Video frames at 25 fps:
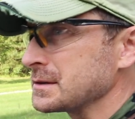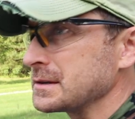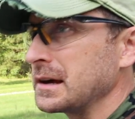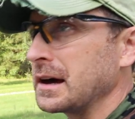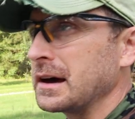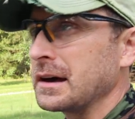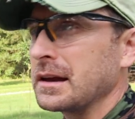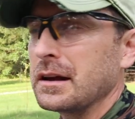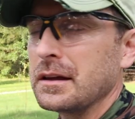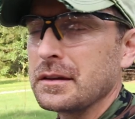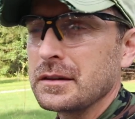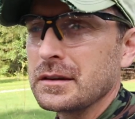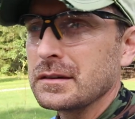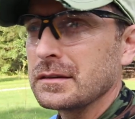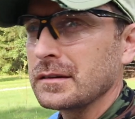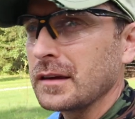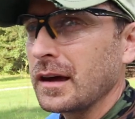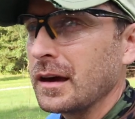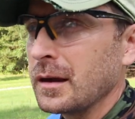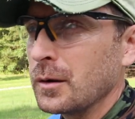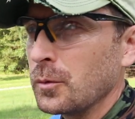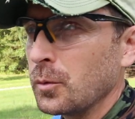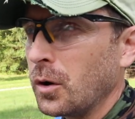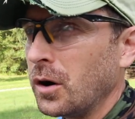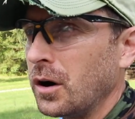side on this
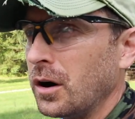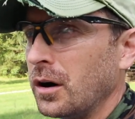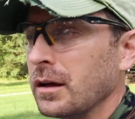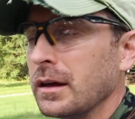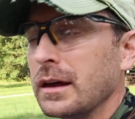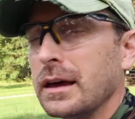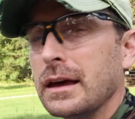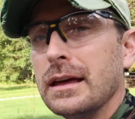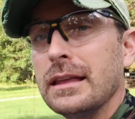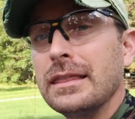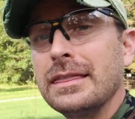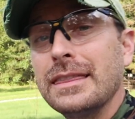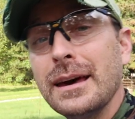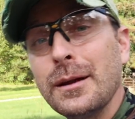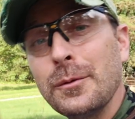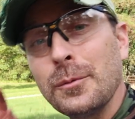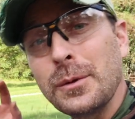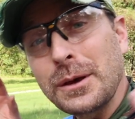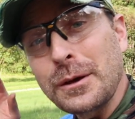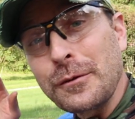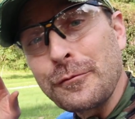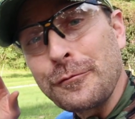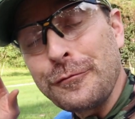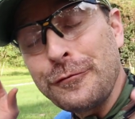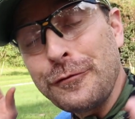end wall. Then
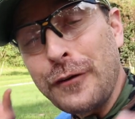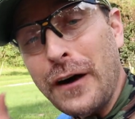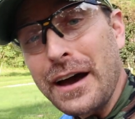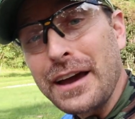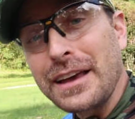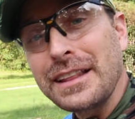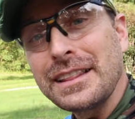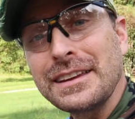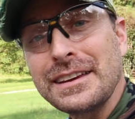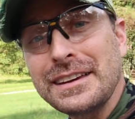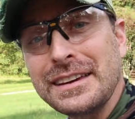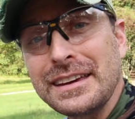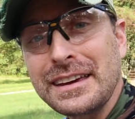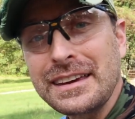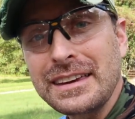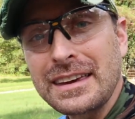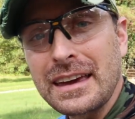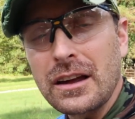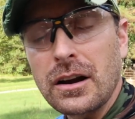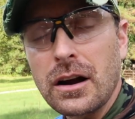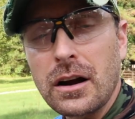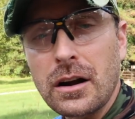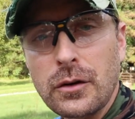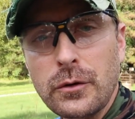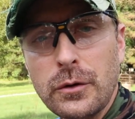we can finally
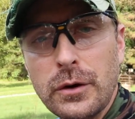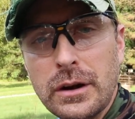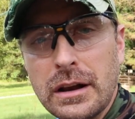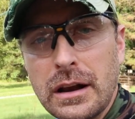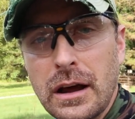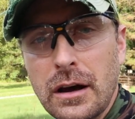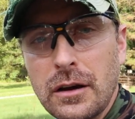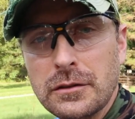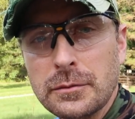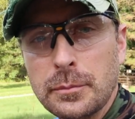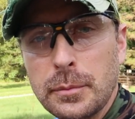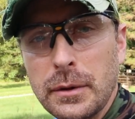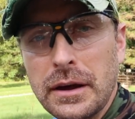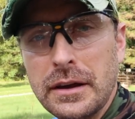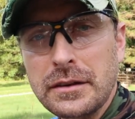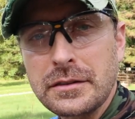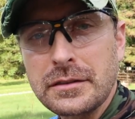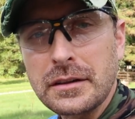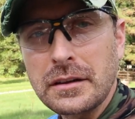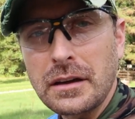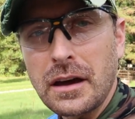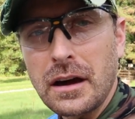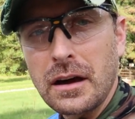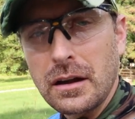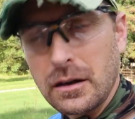get our greenhouse
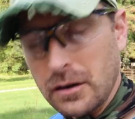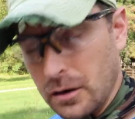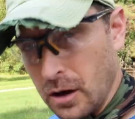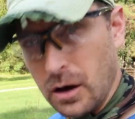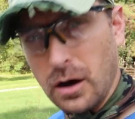plastic on.